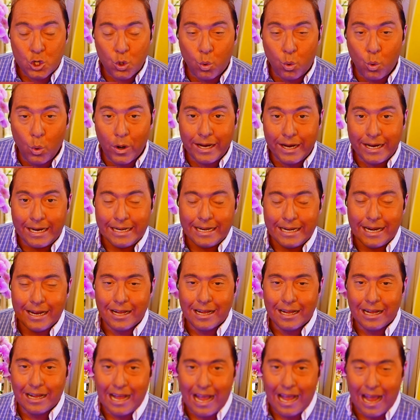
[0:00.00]

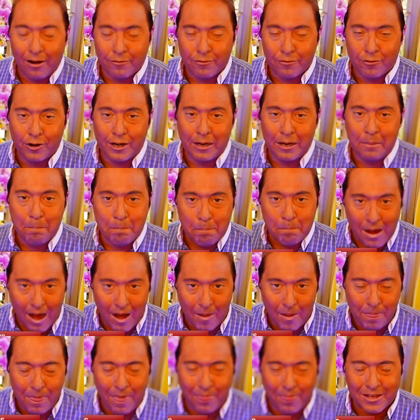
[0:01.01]
Between
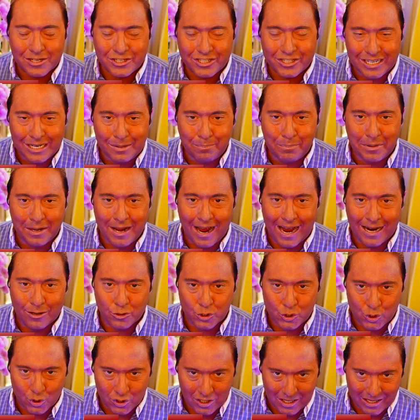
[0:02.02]
every month that the C
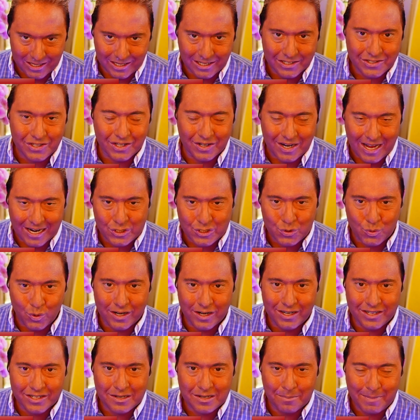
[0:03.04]
P I is released, the
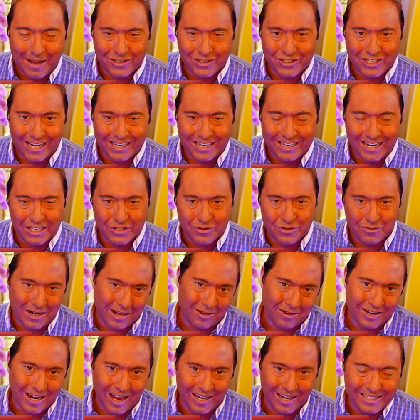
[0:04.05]
next one is in about ten
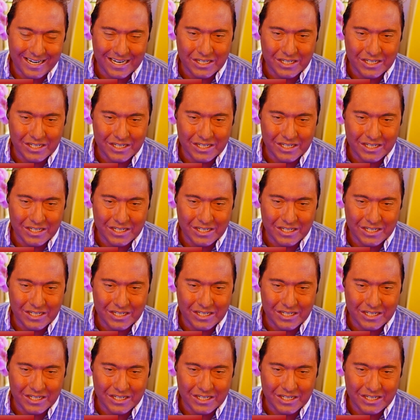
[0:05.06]
days from